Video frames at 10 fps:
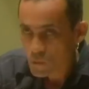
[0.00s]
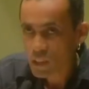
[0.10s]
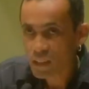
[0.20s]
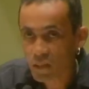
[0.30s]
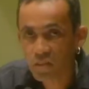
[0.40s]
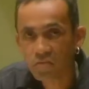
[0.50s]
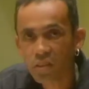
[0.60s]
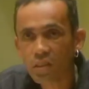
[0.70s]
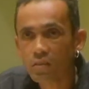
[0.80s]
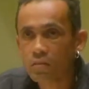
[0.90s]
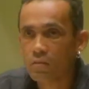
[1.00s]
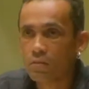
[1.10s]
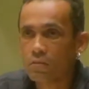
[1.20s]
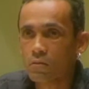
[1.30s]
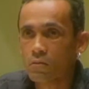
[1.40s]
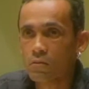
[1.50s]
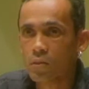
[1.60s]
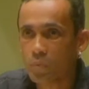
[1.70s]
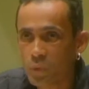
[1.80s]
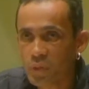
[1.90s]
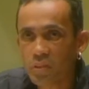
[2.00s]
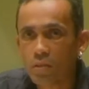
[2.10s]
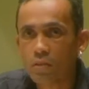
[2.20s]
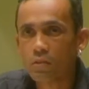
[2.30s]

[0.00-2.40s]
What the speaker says: in a civilian community.